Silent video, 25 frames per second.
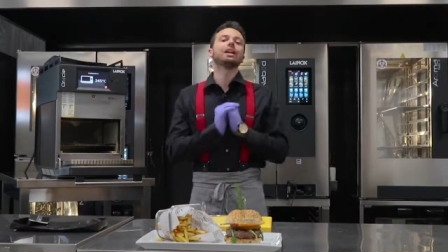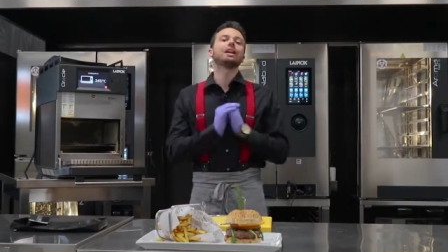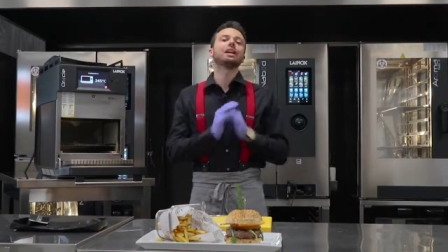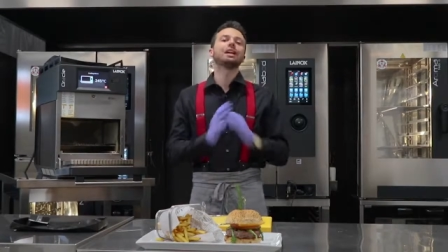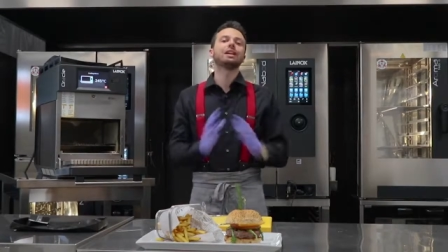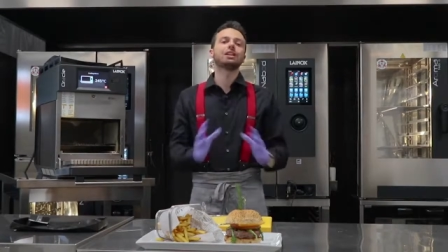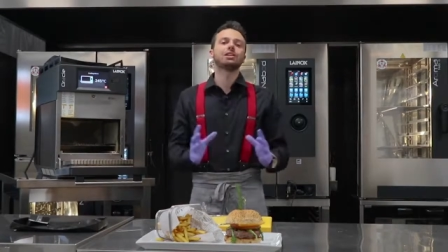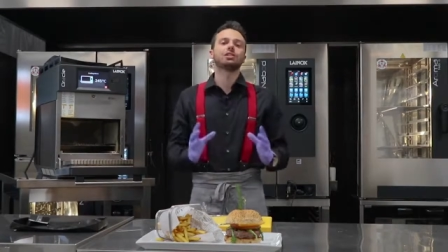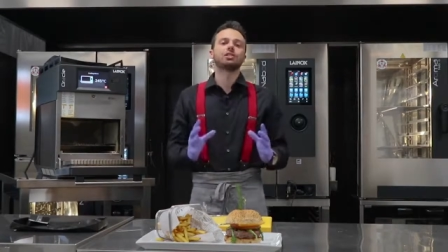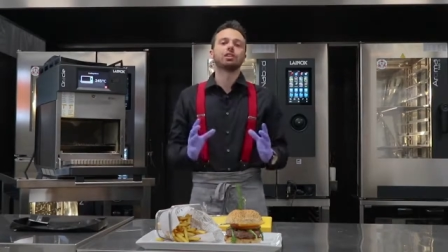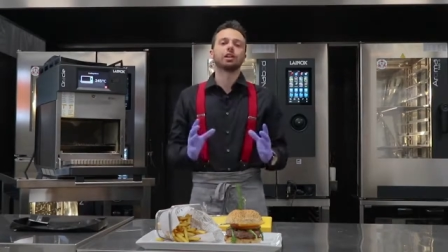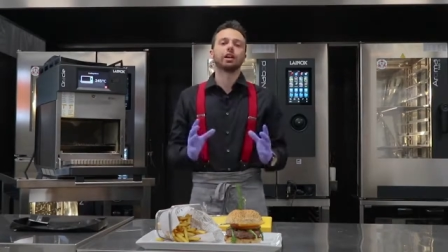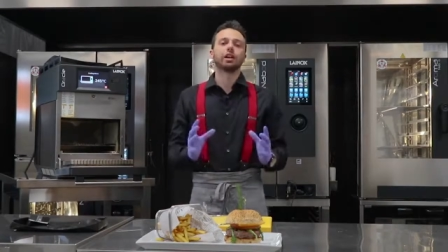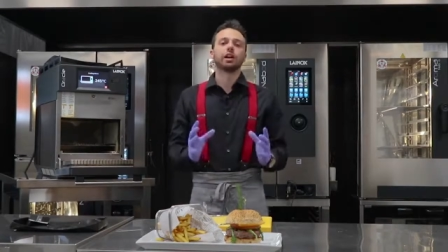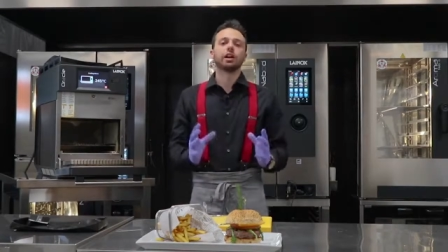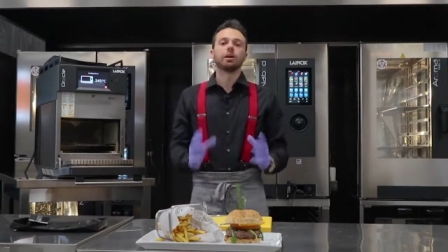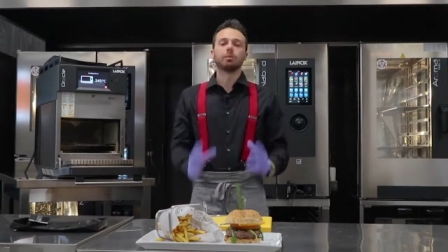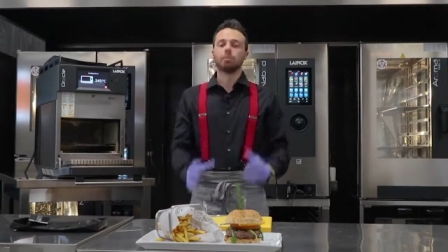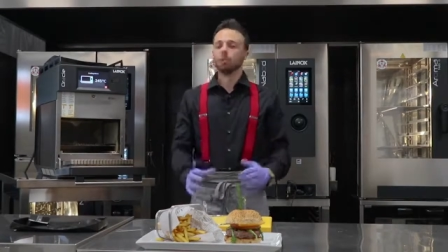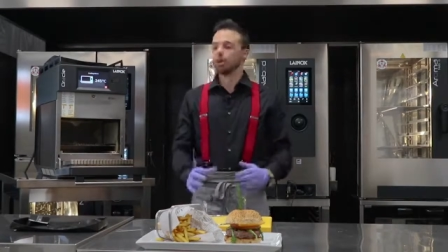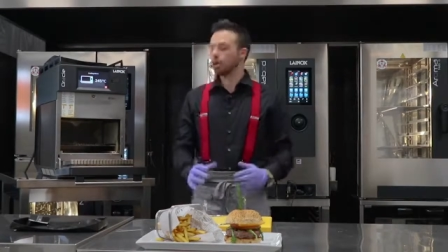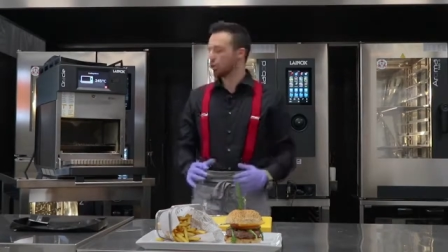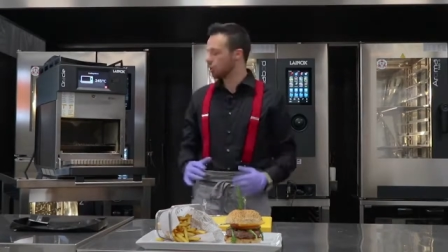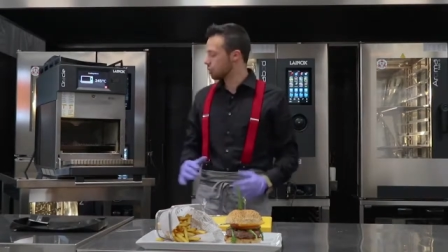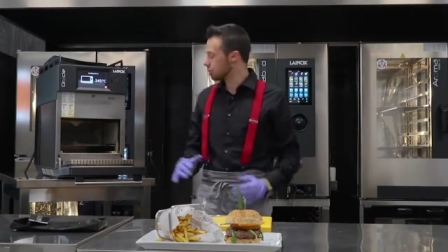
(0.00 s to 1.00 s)
easy,
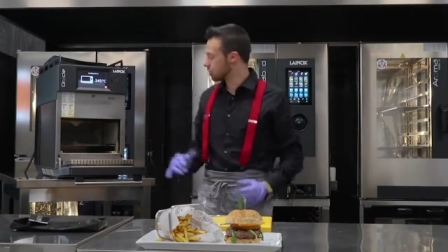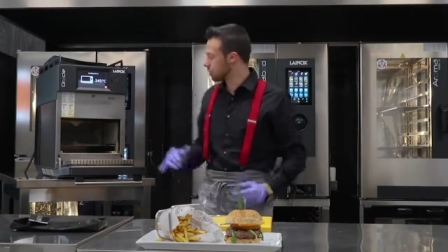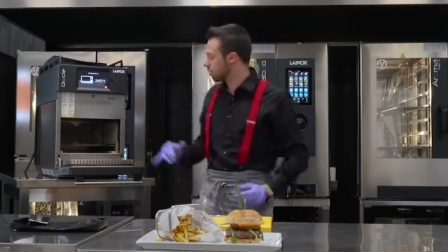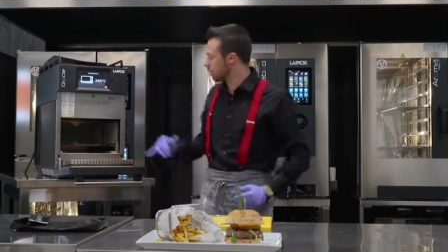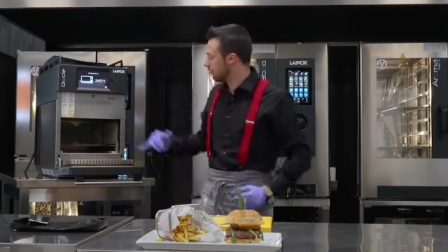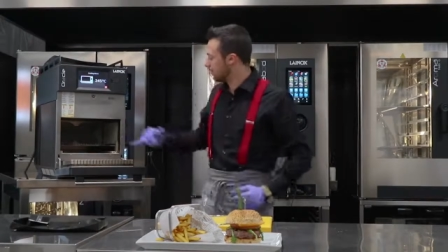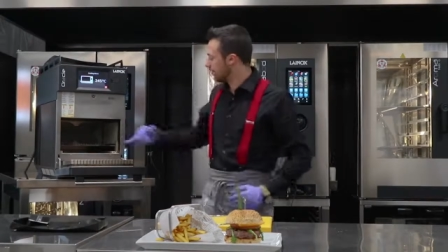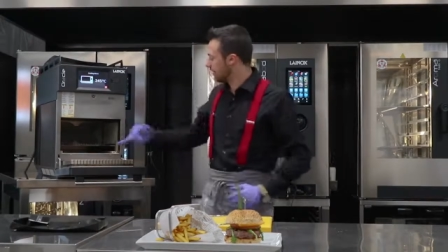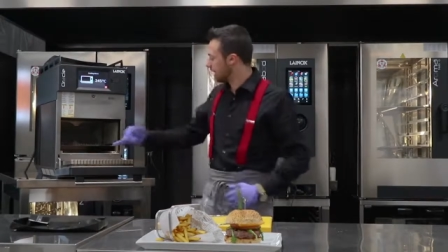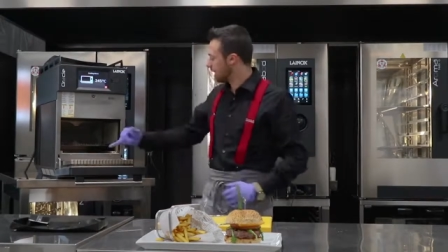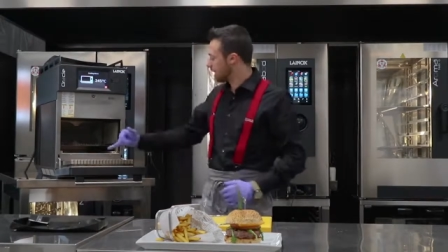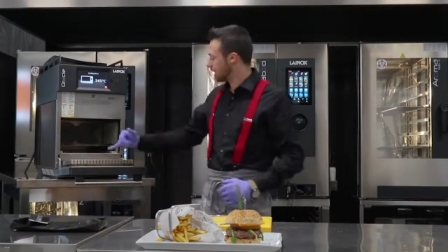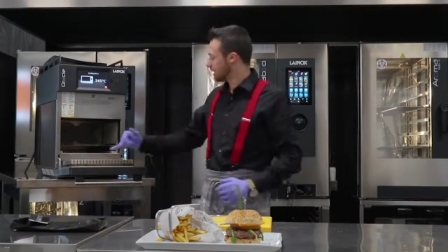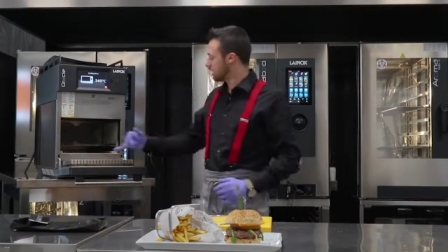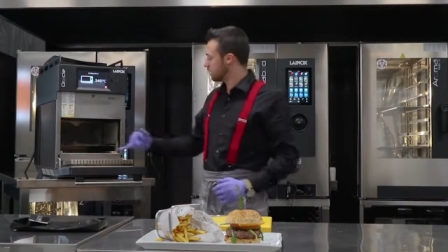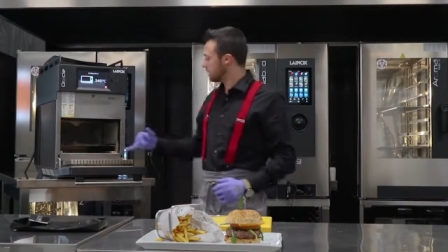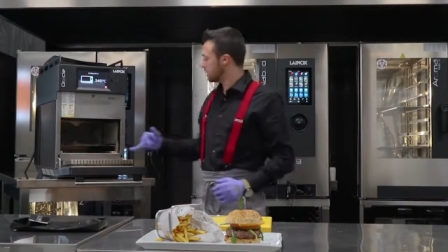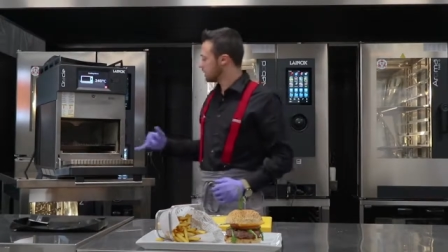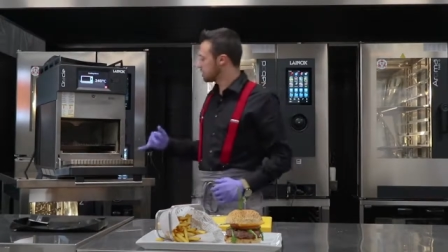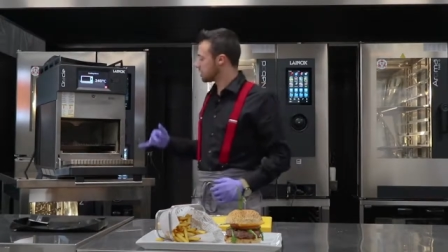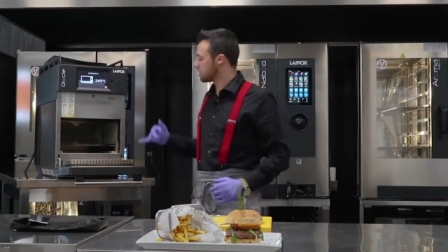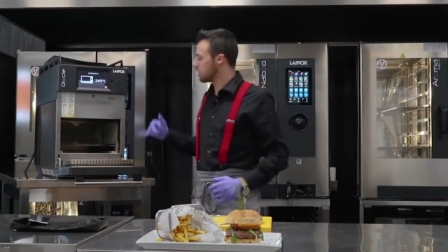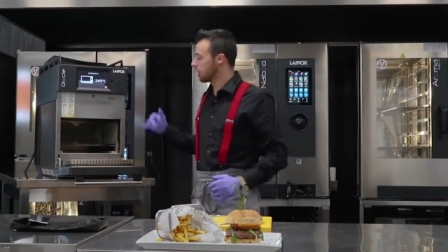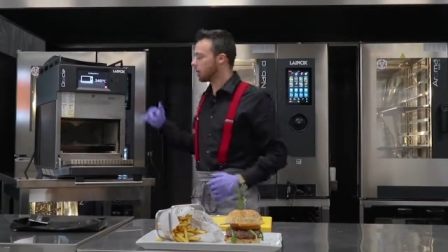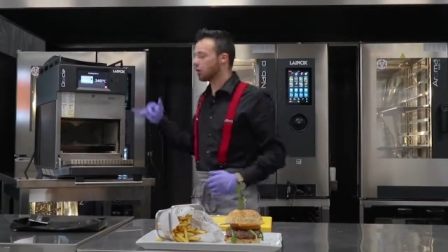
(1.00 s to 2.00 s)
because the fat
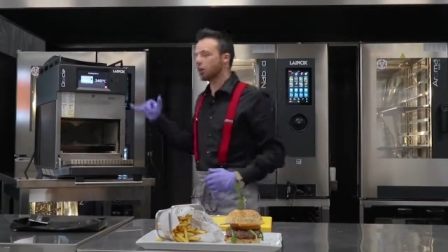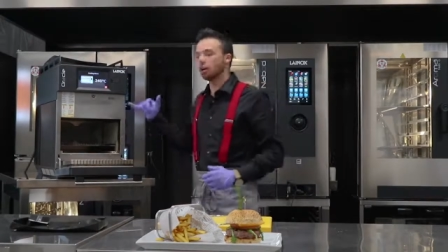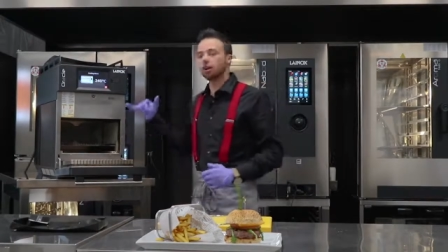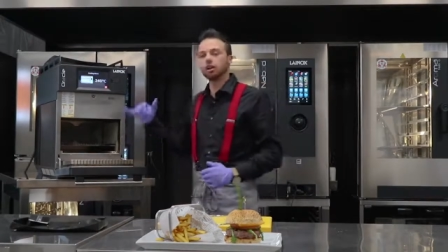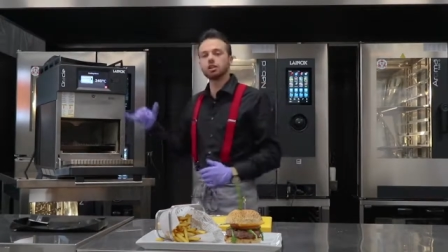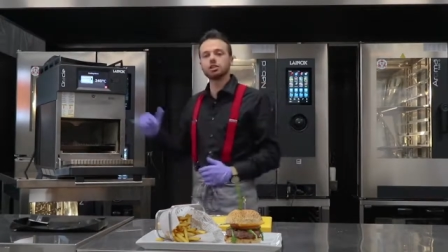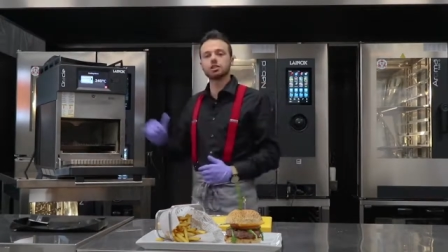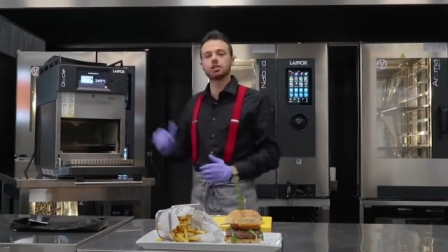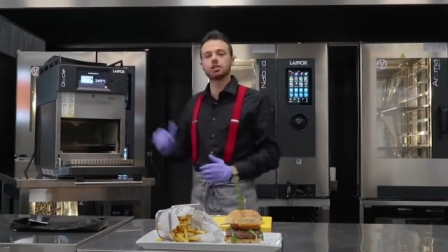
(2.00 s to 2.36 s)
is not gonna